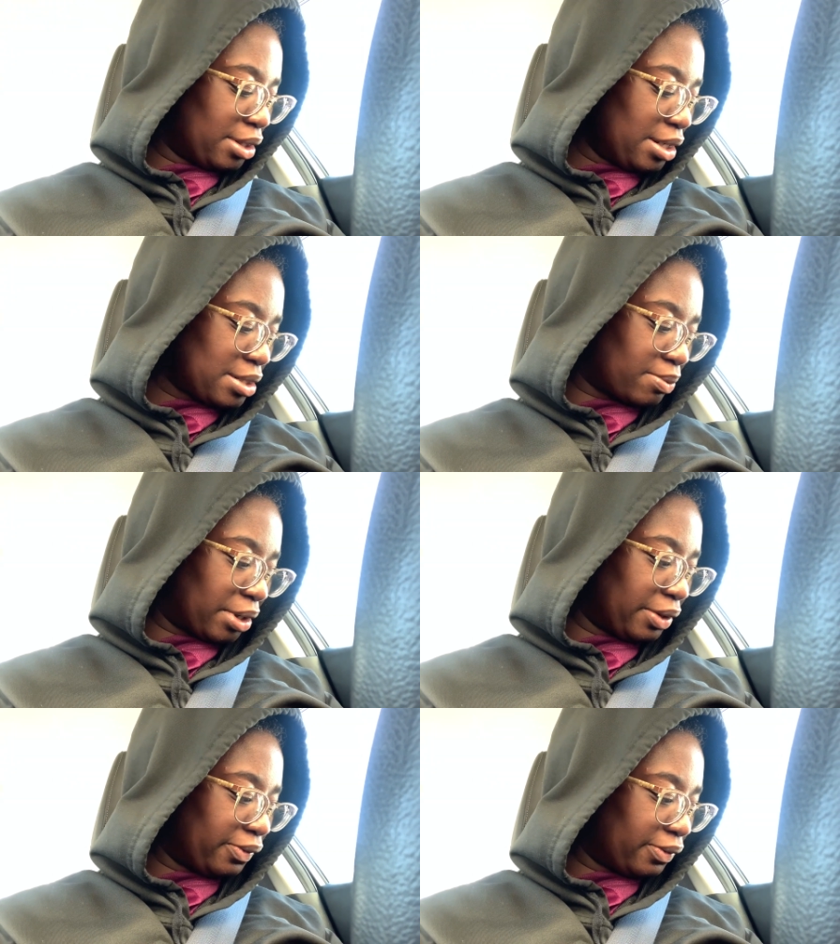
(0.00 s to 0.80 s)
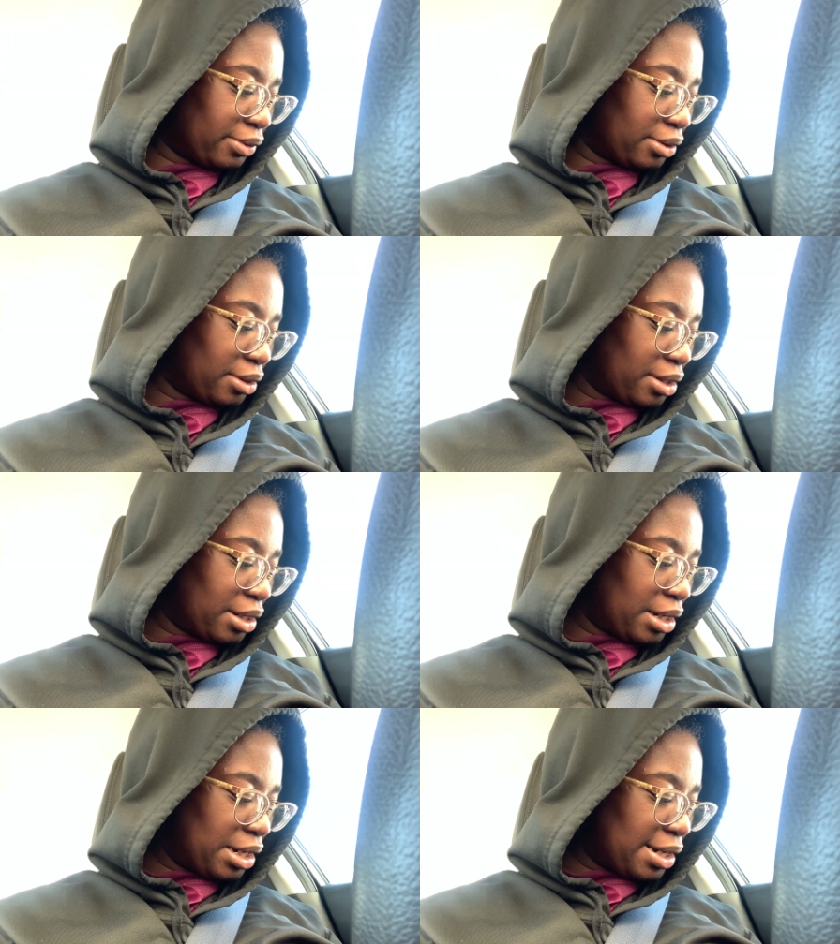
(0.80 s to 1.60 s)
It's rough,
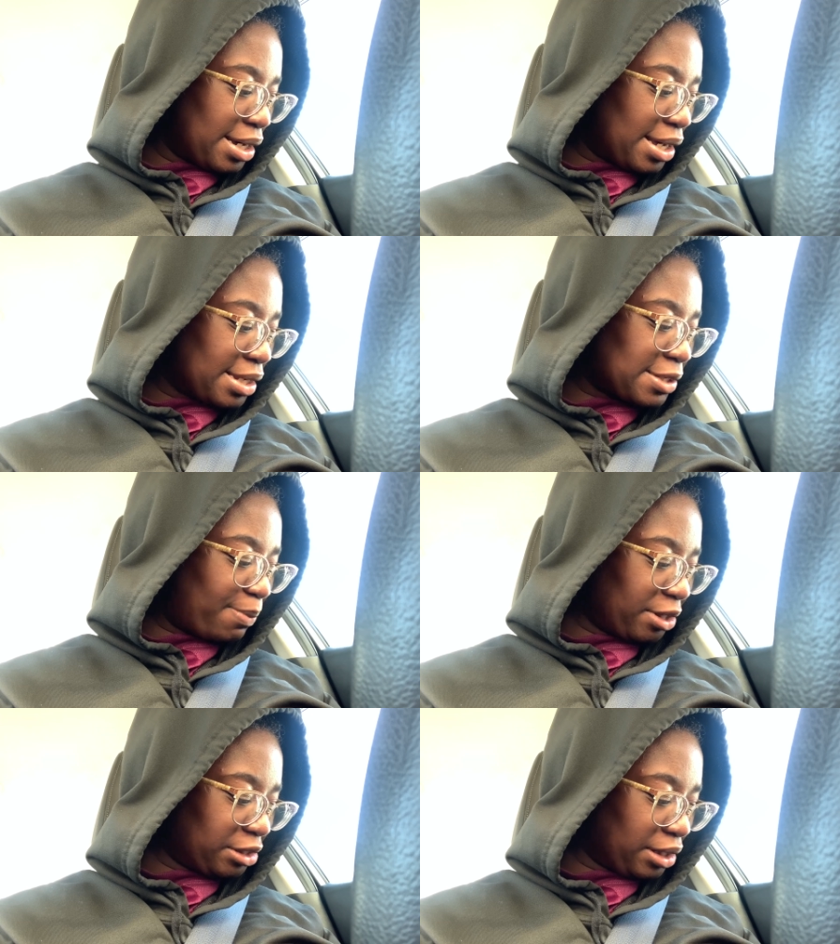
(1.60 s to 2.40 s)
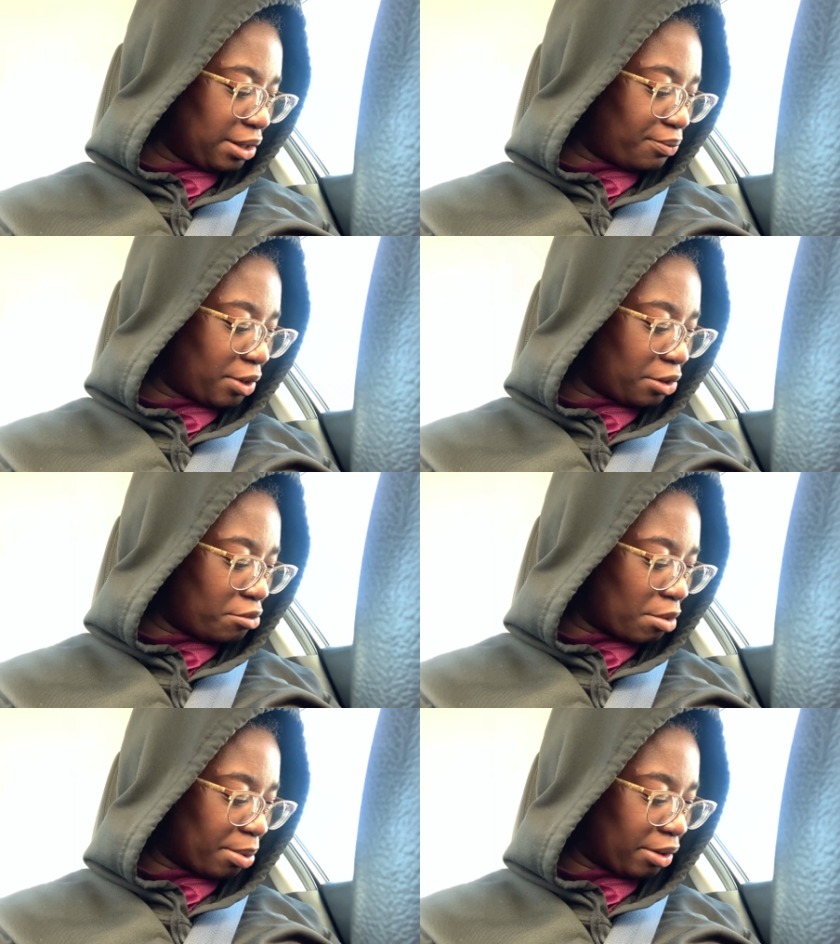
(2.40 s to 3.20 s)
especially when
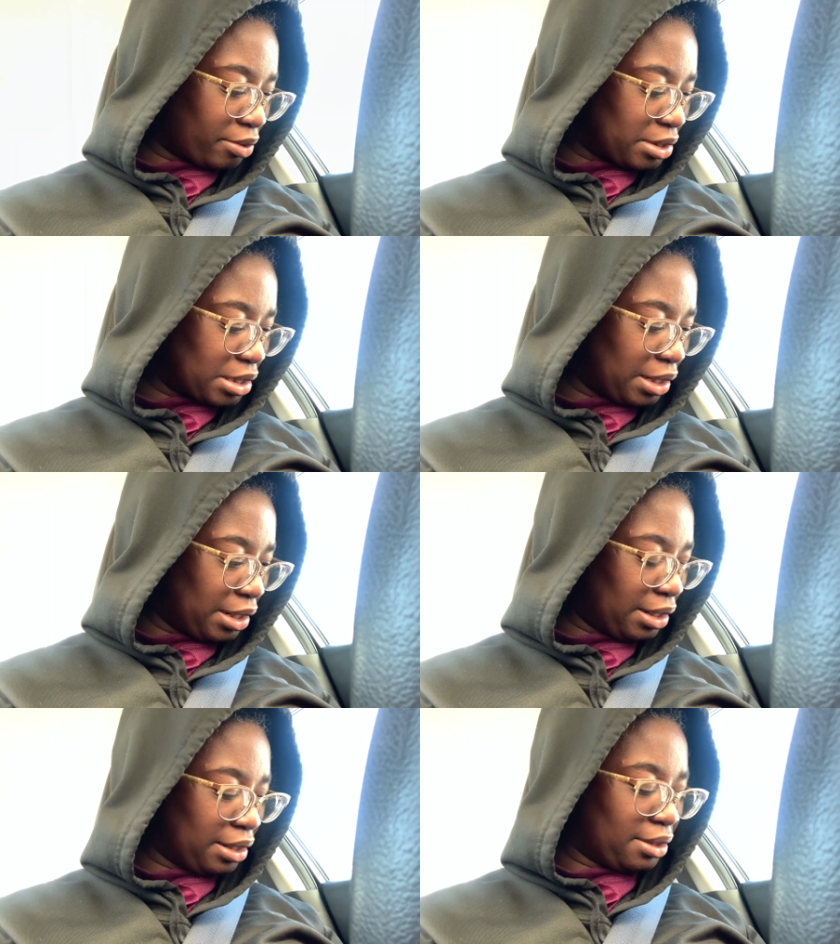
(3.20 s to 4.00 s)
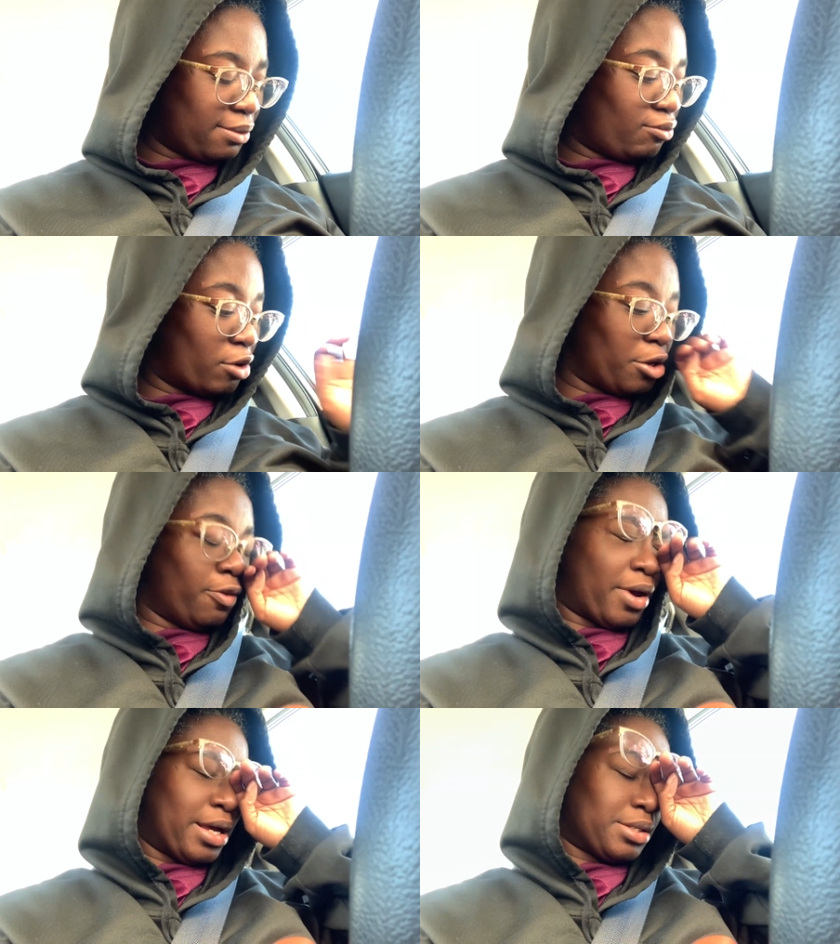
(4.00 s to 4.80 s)
you are parenting when
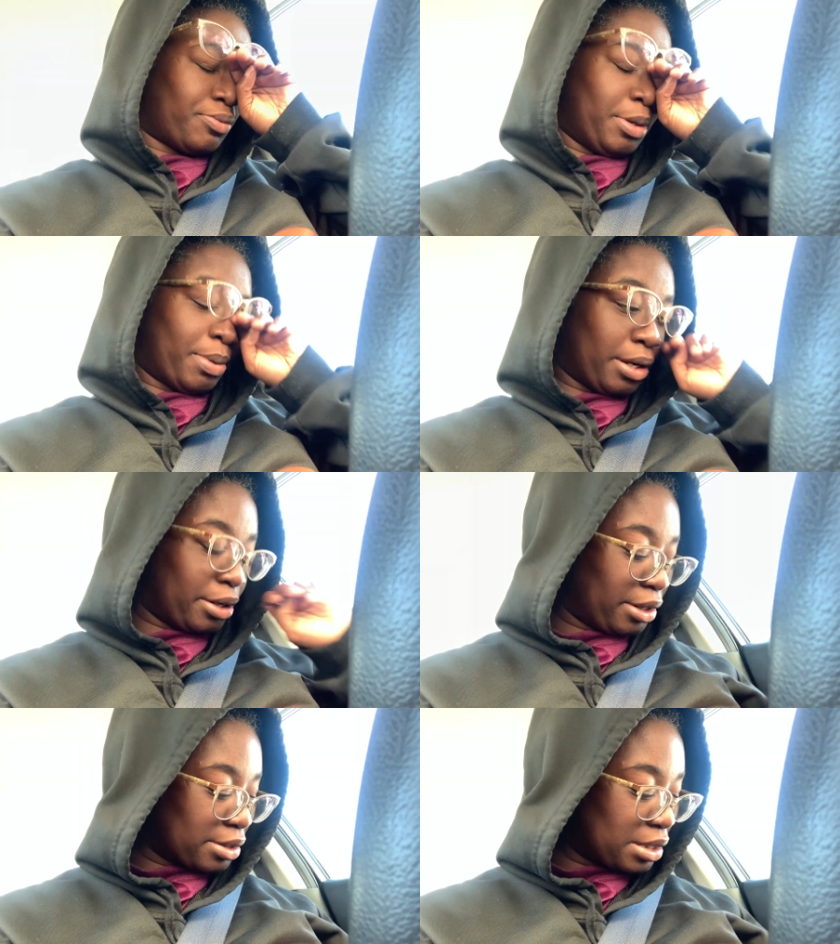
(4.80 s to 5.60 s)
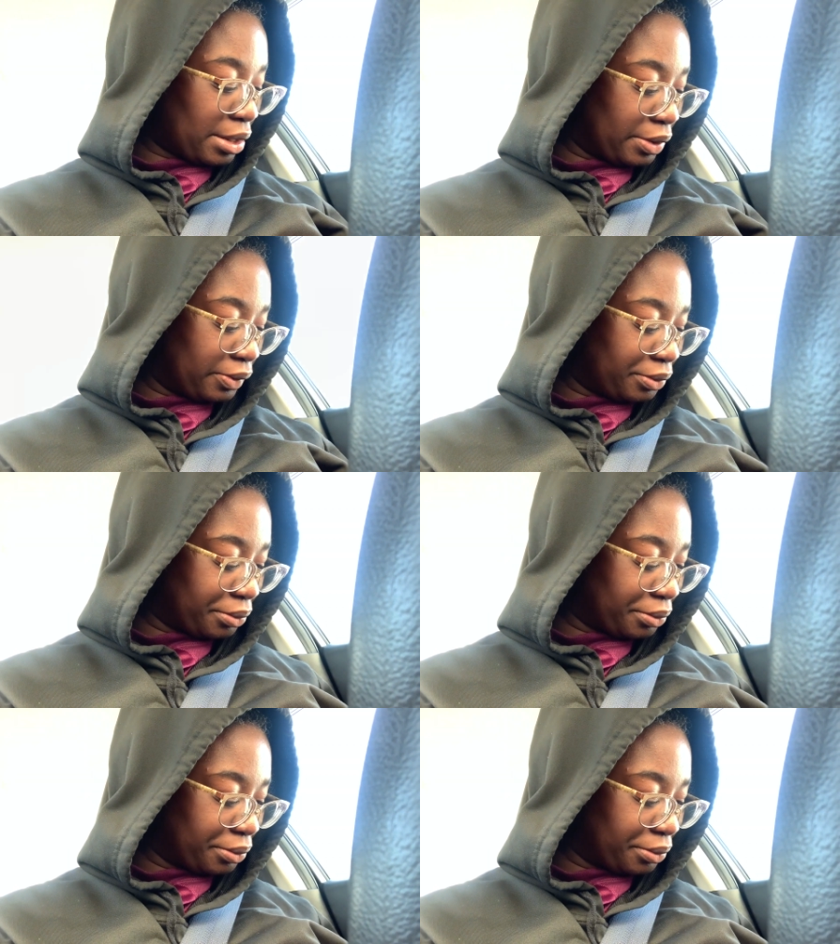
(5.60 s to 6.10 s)
you had to reparent yourself.